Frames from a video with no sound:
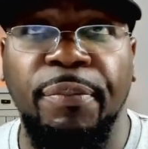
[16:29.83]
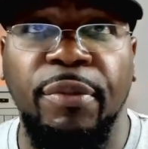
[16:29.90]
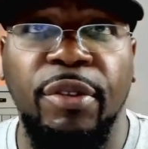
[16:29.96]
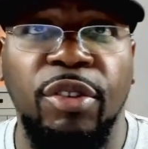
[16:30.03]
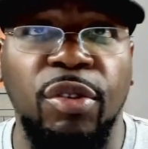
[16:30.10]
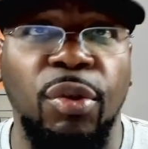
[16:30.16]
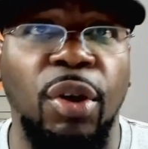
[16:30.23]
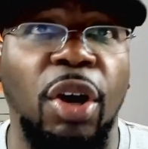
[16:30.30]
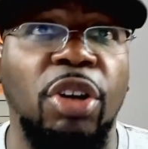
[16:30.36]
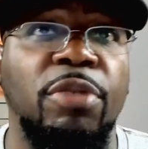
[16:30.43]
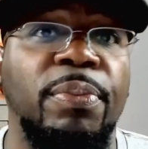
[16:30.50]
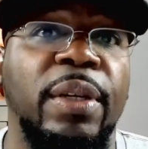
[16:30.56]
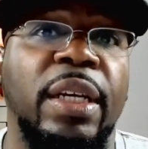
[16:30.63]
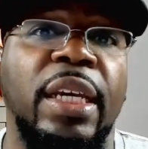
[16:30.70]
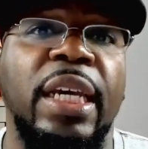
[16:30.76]
So
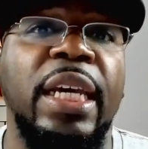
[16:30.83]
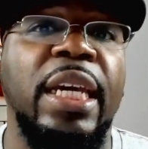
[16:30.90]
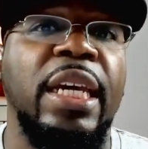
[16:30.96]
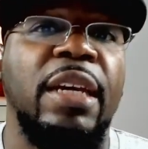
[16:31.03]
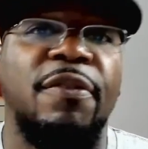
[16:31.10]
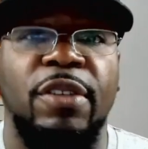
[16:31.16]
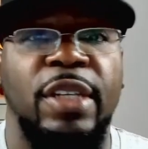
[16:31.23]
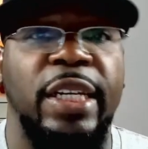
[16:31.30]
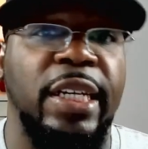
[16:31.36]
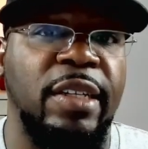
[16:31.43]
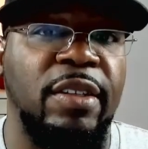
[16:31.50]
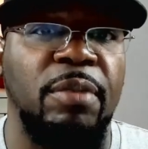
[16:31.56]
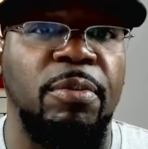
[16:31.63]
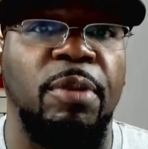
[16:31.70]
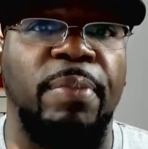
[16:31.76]
ultimately he tells
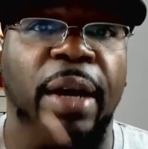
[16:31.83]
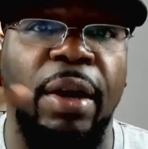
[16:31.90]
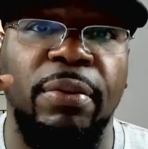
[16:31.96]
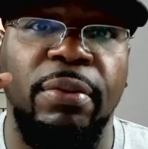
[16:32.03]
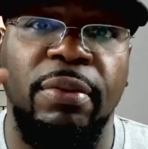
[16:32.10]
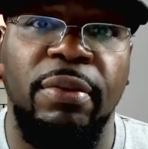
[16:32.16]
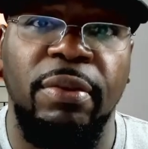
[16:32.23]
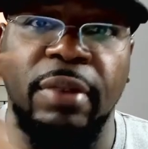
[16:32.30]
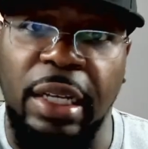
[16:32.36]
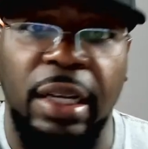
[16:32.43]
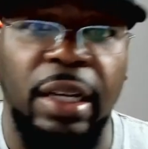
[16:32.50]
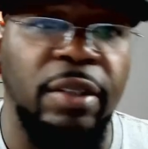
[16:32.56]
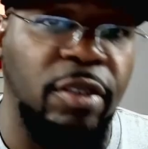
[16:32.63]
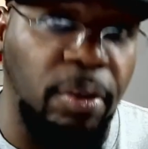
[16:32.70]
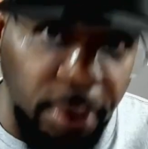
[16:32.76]
them about
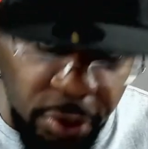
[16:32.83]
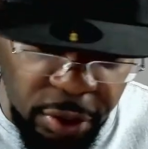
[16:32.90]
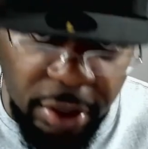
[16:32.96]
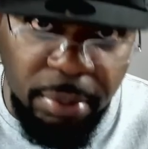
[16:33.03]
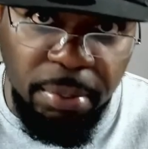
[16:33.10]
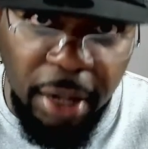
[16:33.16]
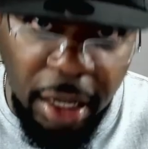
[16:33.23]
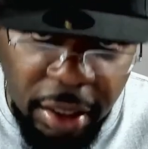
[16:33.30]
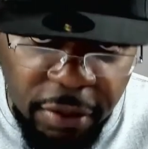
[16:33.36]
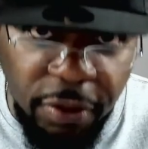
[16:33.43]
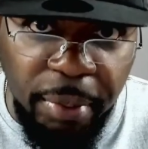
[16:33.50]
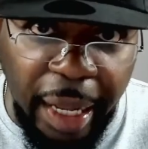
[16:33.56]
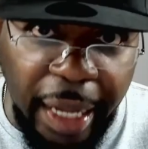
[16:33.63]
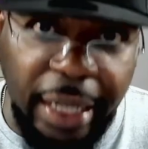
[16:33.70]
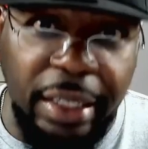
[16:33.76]
their supposed mother from
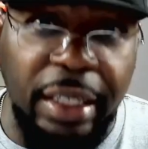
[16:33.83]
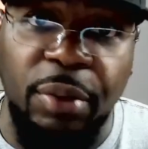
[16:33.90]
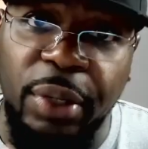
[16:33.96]
back in the day,